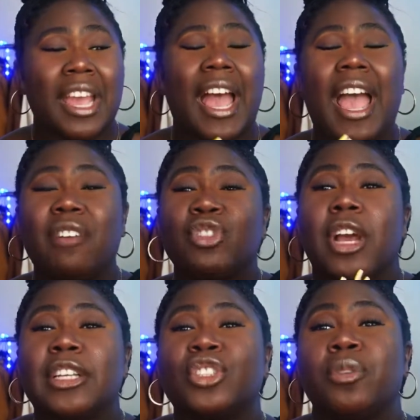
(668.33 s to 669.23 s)
I've
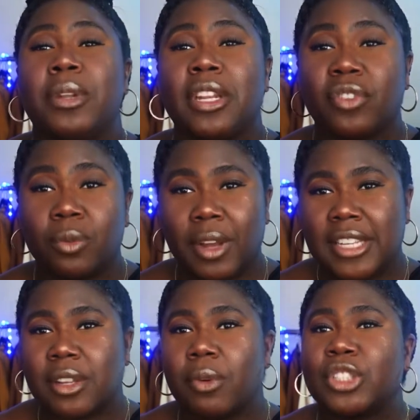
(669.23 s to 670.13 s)
tried so many different
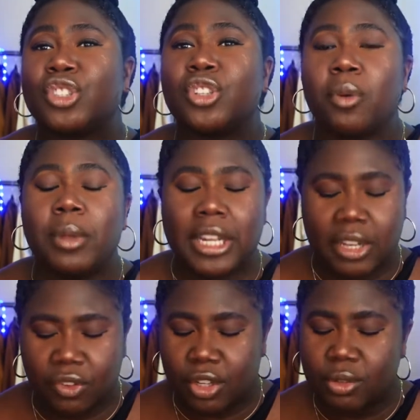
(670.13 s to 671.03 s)
ways. I've watched so many
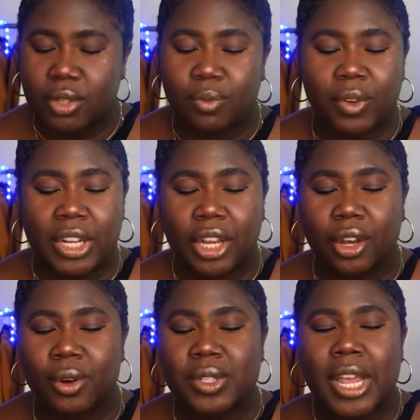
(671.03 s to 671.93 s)
different YouTube
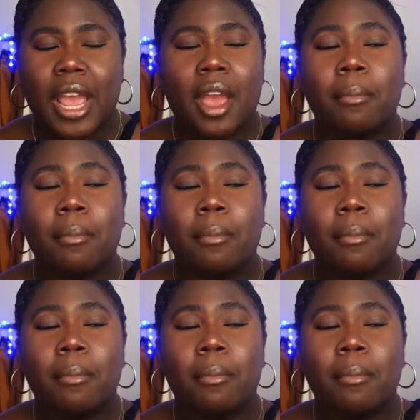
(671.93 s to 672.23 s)
videos.